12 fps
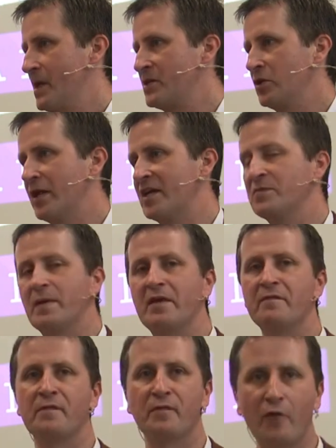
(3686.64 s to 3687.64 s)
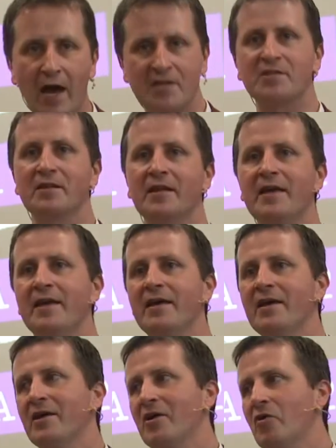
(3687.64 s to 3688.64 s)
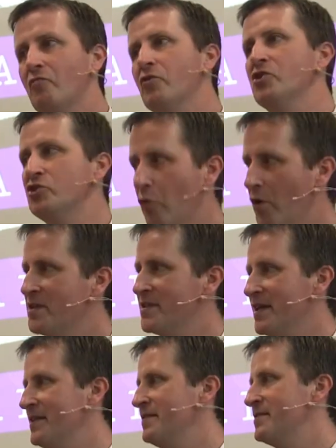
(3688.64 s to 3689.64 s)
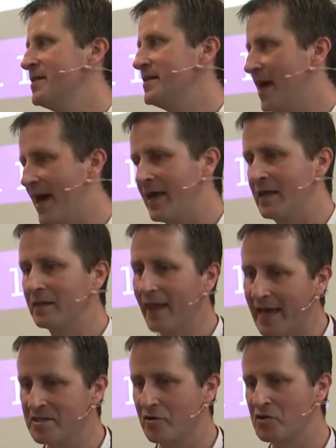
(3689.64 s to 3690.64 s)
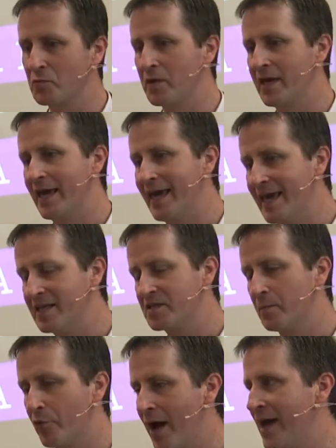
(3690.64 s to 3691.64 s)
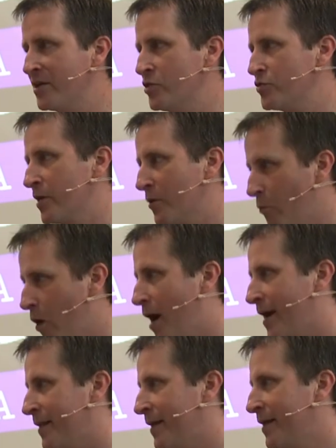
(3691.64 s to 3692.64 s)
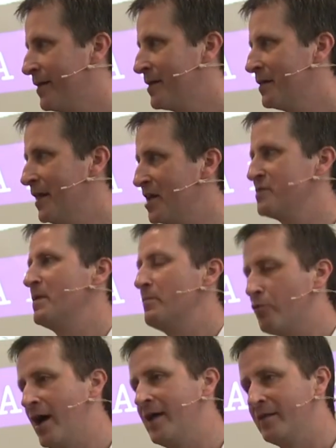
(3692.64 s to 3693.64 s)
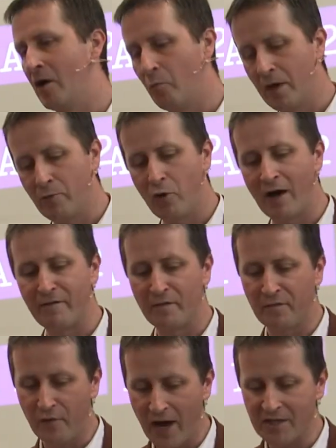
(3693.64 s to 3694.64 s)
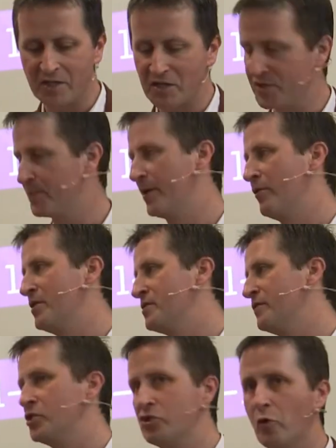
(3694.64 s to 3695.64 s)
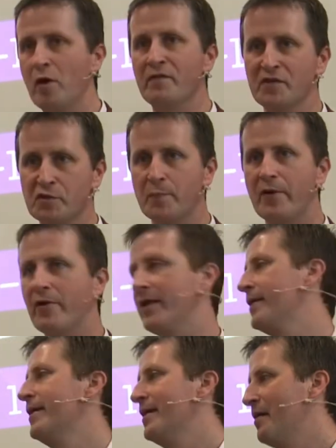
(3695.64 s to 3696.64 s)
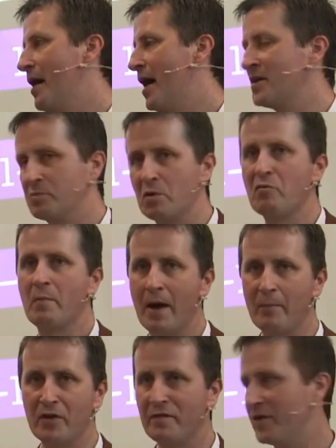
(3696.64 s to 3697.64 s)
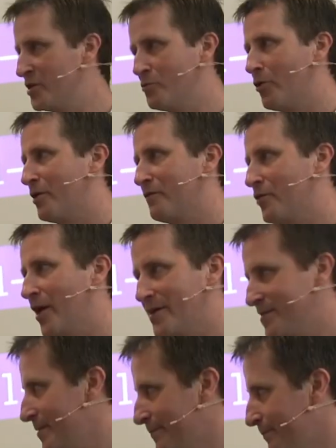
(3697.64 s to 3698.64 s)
So let us be freshly rejoicing today. And later as we eat bread and drink wine, let us be praying that we will have a fresh experience of the joy of the Spirit as we remember the finished work of Christ.